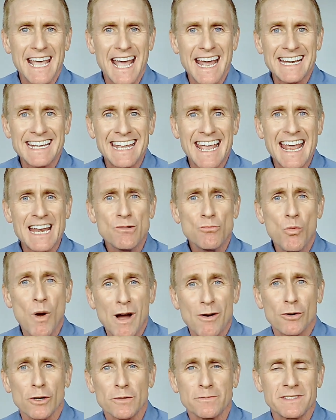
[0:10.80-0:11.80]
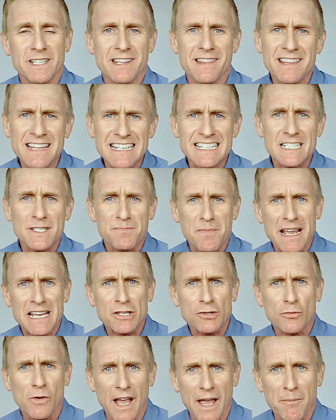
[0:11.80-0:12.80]
Gatty and welcome to this
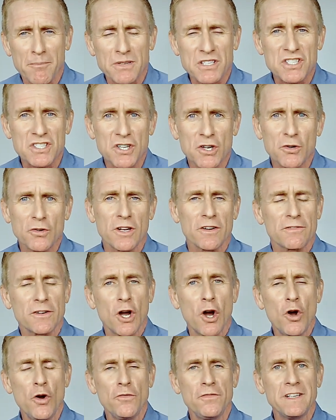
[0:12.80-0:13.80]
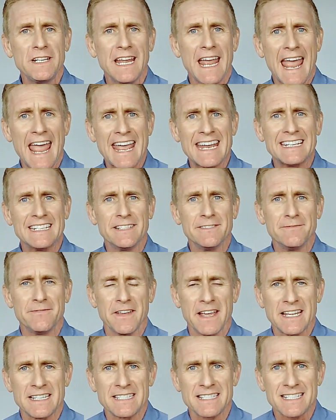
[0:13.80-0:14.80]
special episode of COVID and
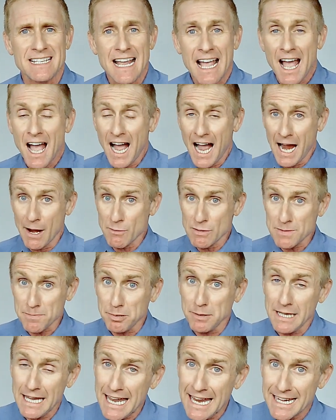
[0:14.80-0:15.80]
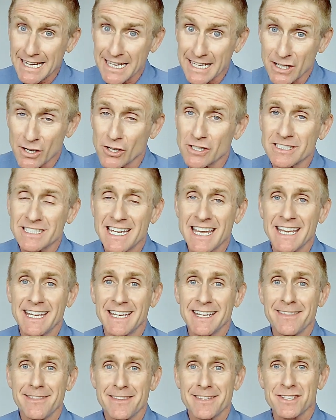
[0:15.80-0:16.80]
Events. I was planning on
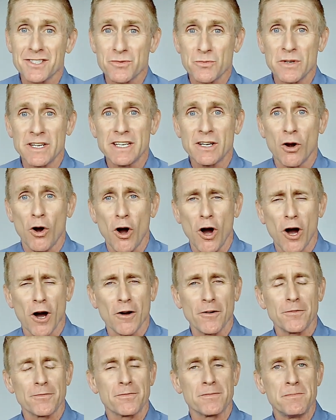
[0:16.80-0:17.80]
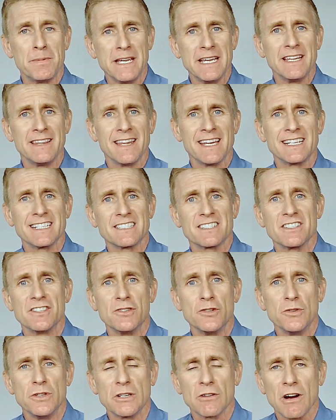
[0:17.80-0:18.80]
taking this week off, being that it's the
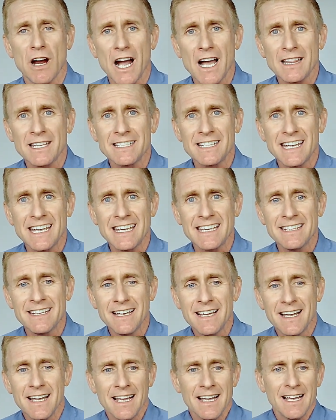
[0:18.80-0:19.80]
New Year holiday,